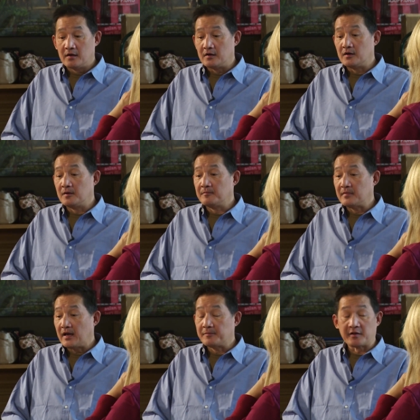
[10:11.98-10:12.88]
Um,
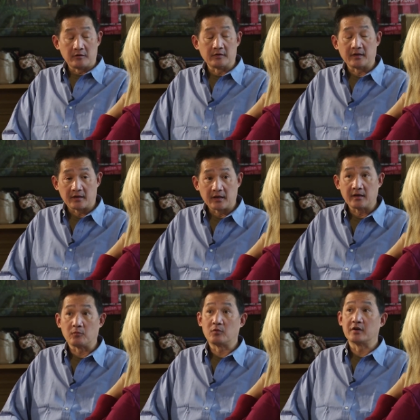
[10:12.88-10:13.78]
absolutely.
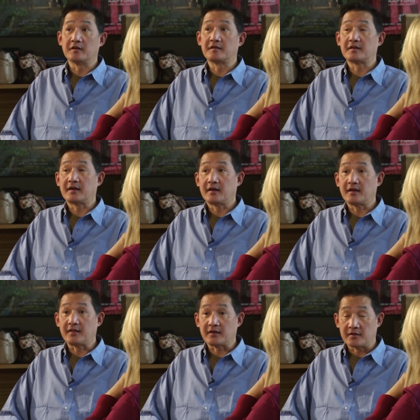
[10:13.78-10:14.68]
It was
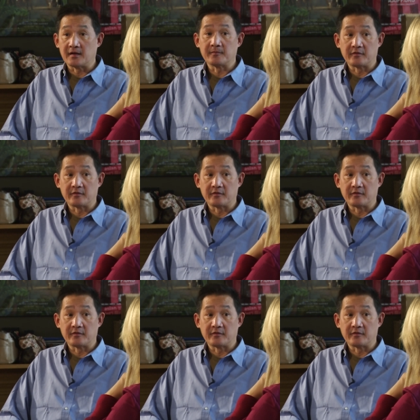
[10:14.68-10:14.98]
at that time.